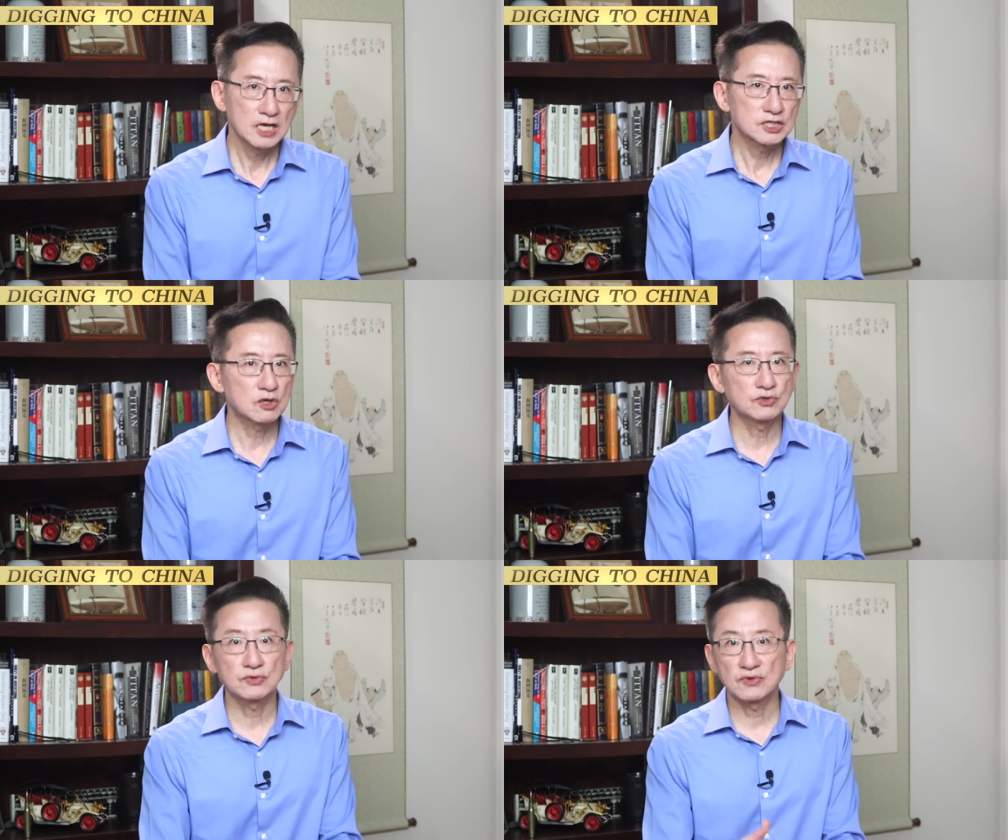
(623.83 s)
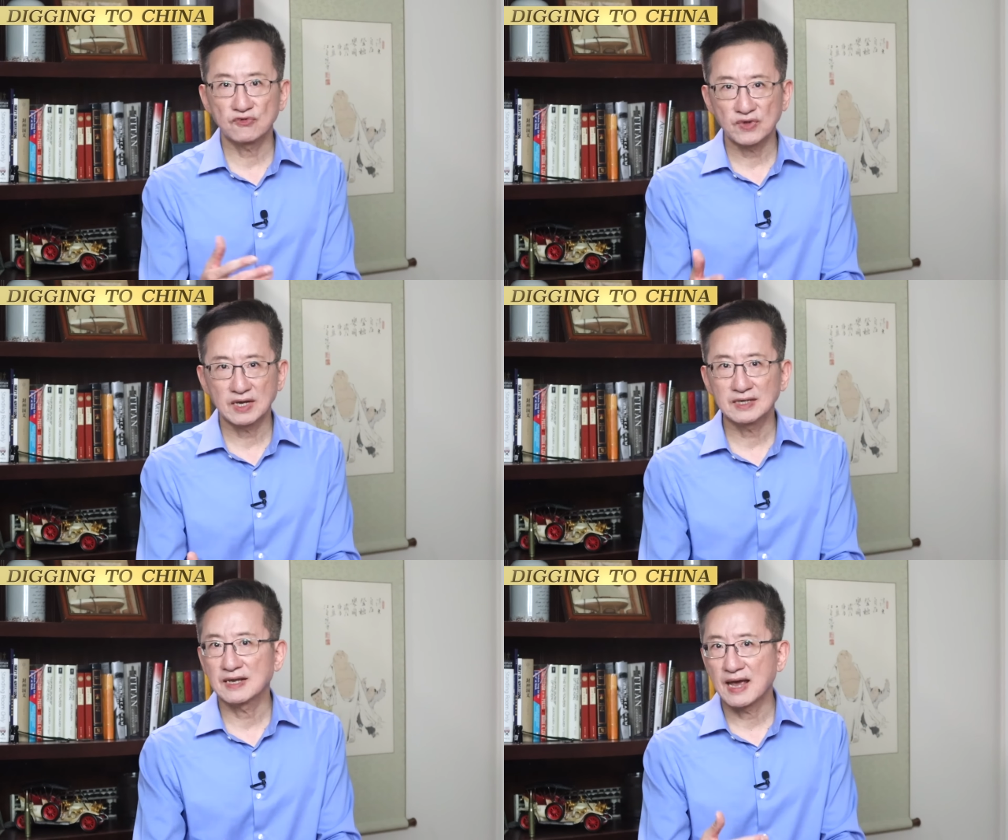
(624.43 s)
So do you
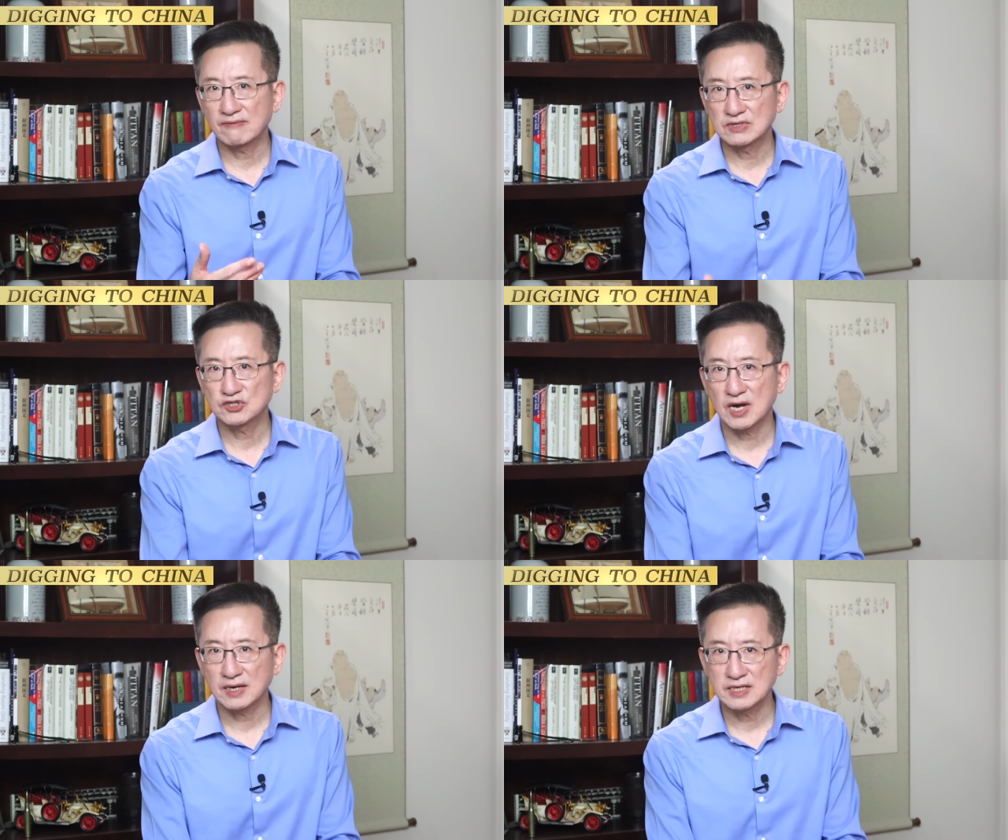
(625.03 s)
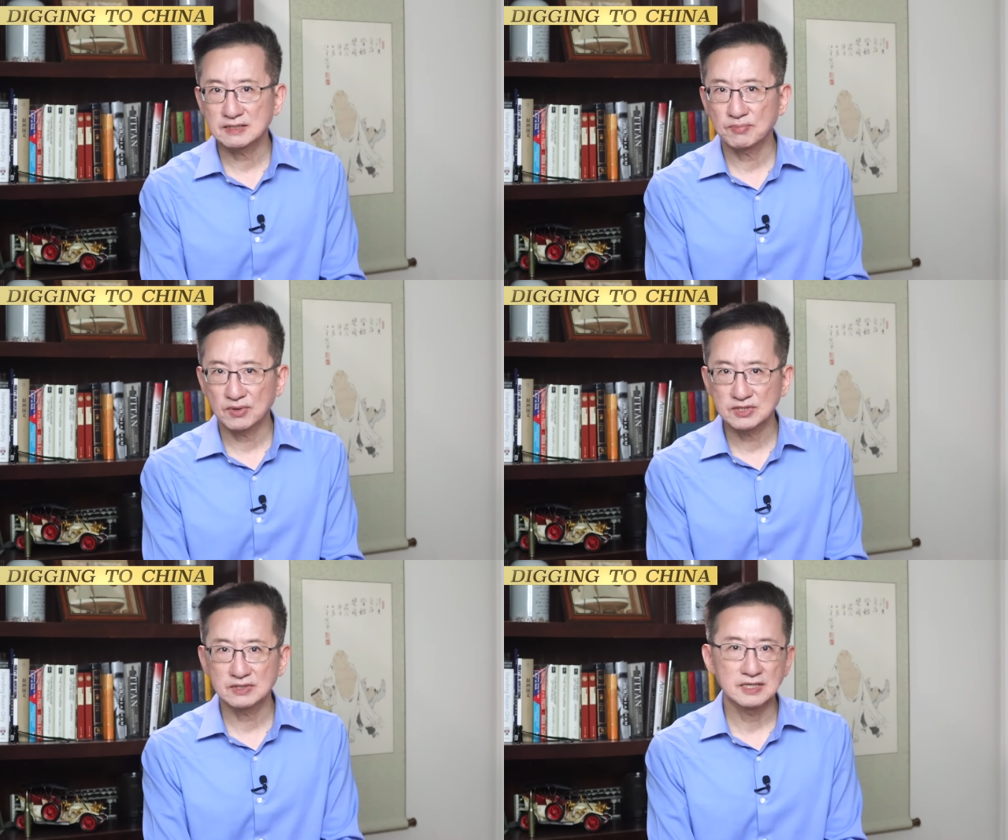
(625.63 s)
think the average Chinese
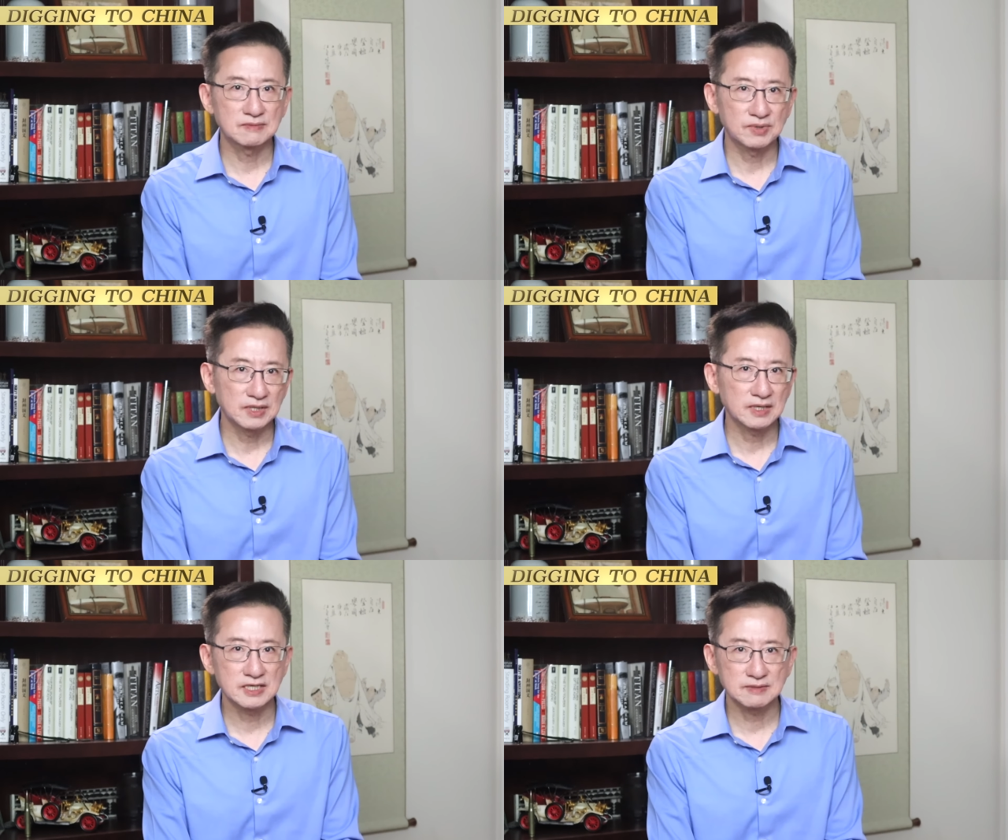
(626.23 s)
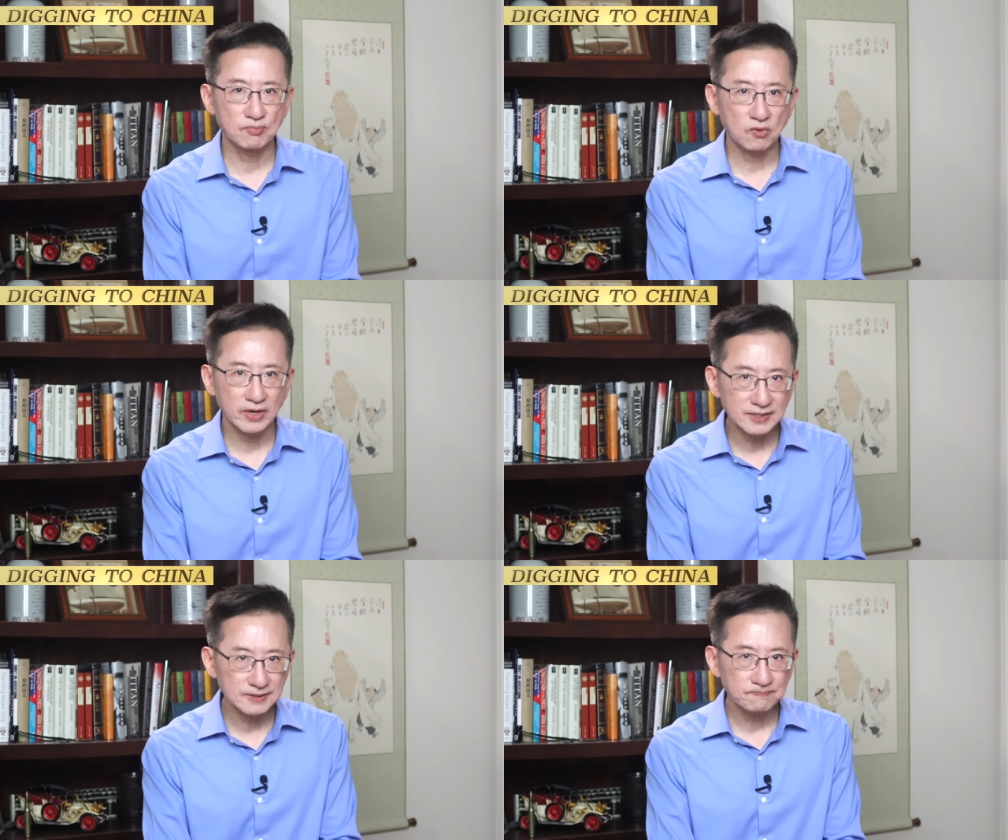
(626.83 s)
person is being
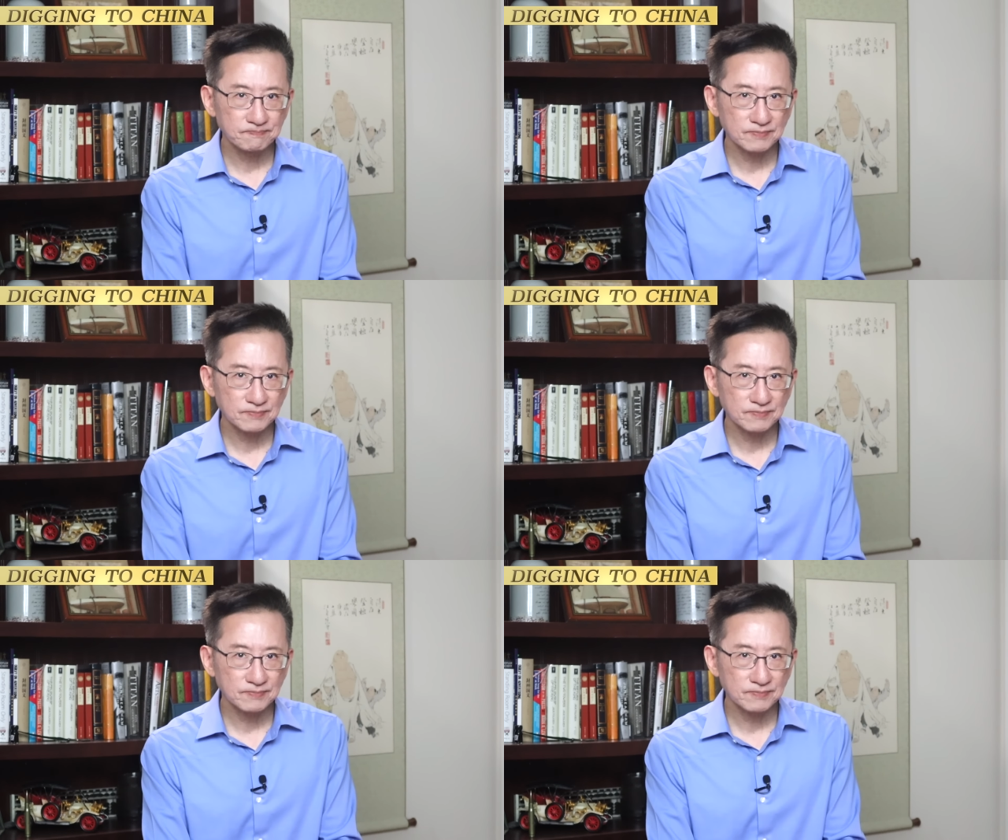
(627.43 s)
exploited?